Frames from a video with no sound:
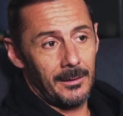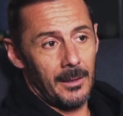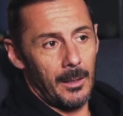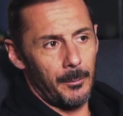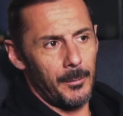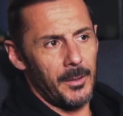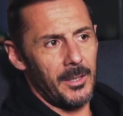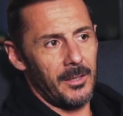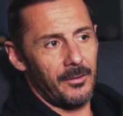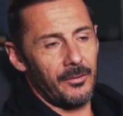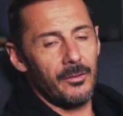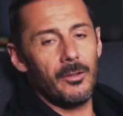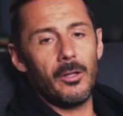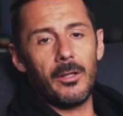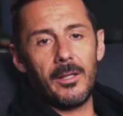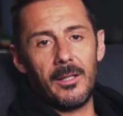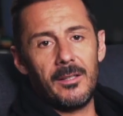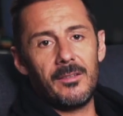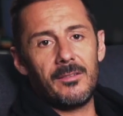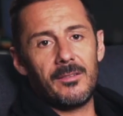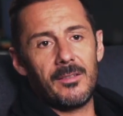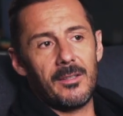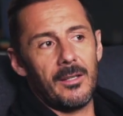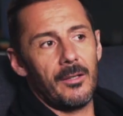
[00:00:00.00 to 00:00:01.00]
I mean, it's not
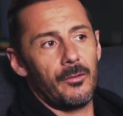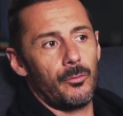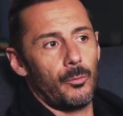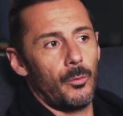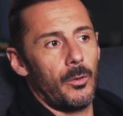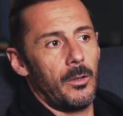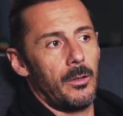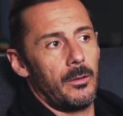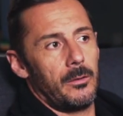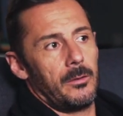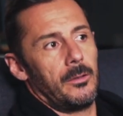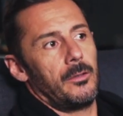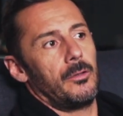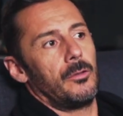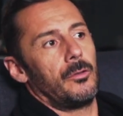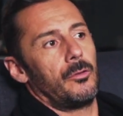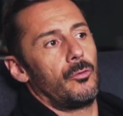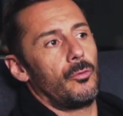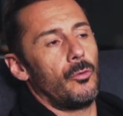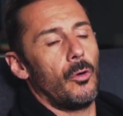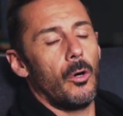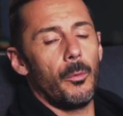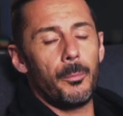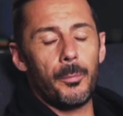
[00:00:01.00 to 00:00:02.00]
easy as well, you know,
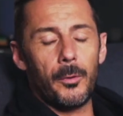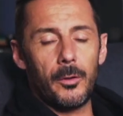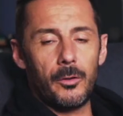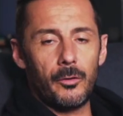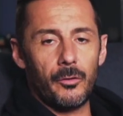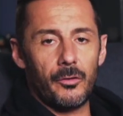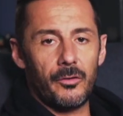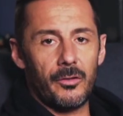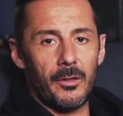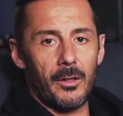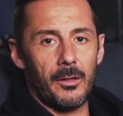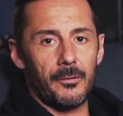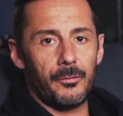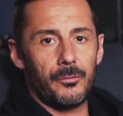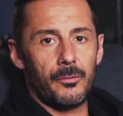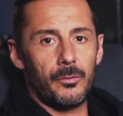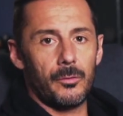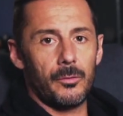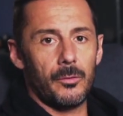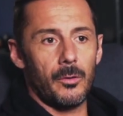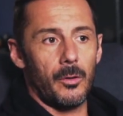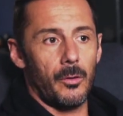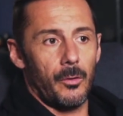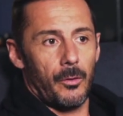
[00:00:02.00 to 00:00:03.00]
to open yourself
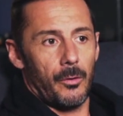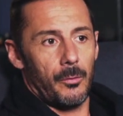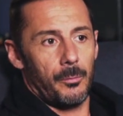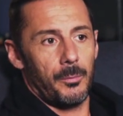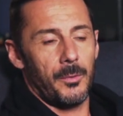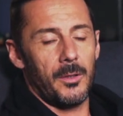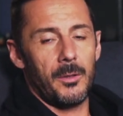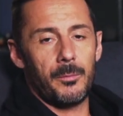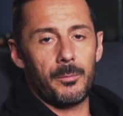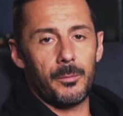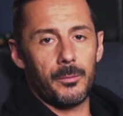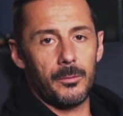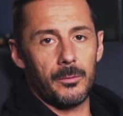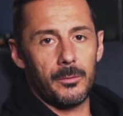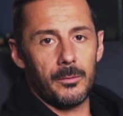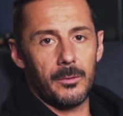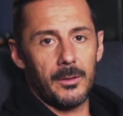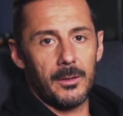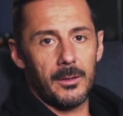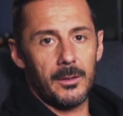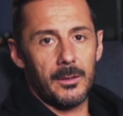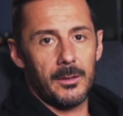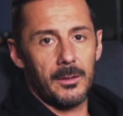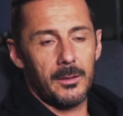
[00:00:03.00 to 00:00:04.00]
to other people
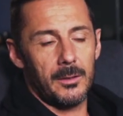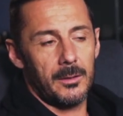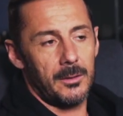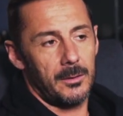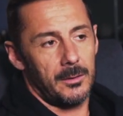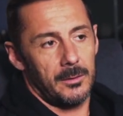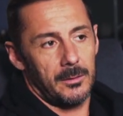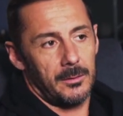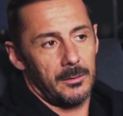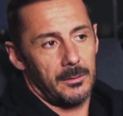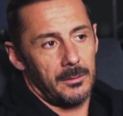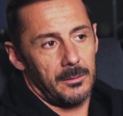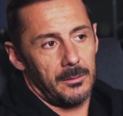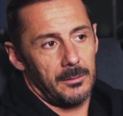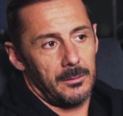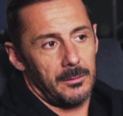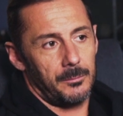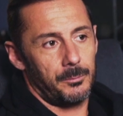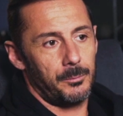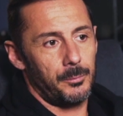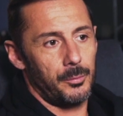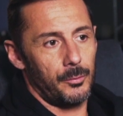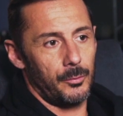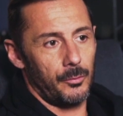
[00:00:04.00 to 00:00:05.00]
and
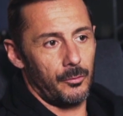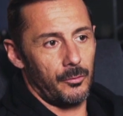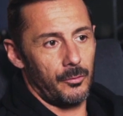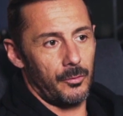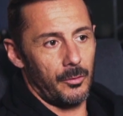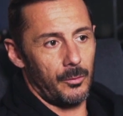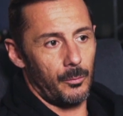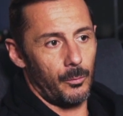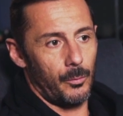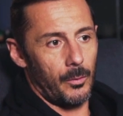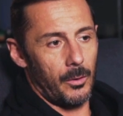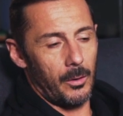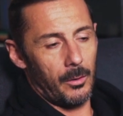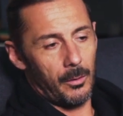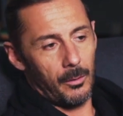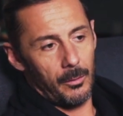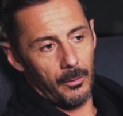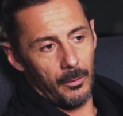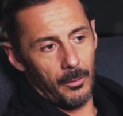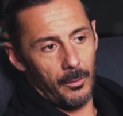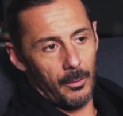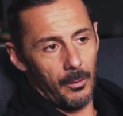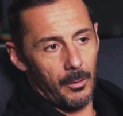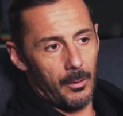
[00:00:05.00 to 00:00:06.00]
uh, put uh, what
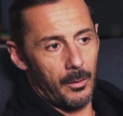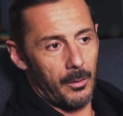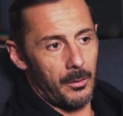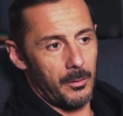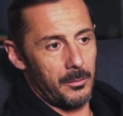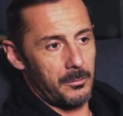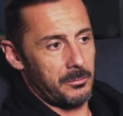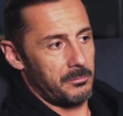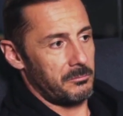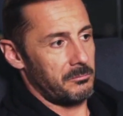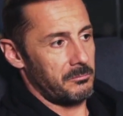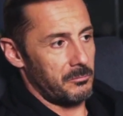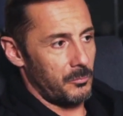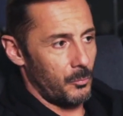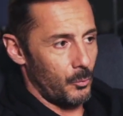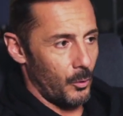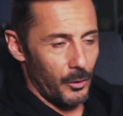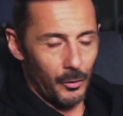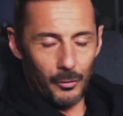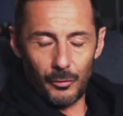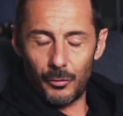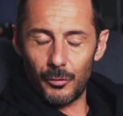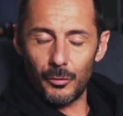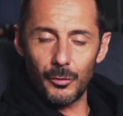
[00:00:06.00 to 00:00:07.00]
you uh,
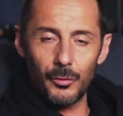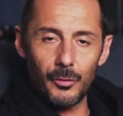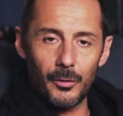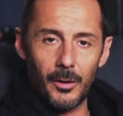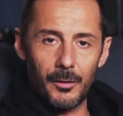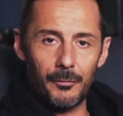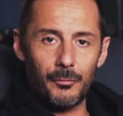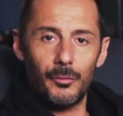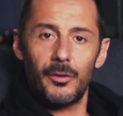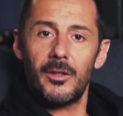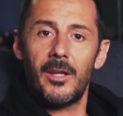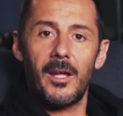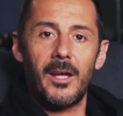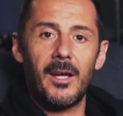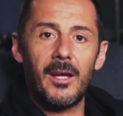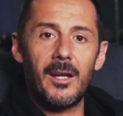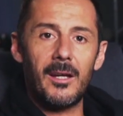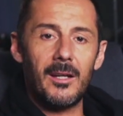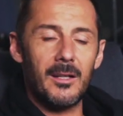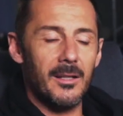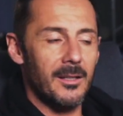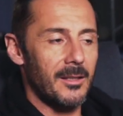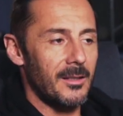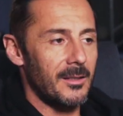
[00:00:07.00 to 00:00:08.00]
what you do every
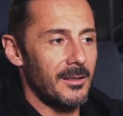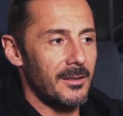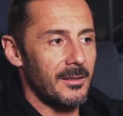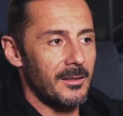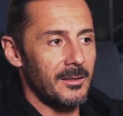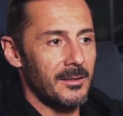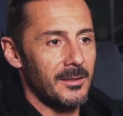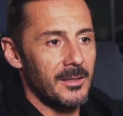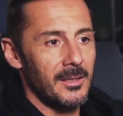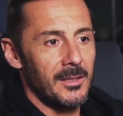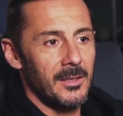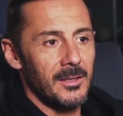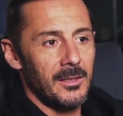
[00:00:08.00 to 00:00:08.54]
day, and uh,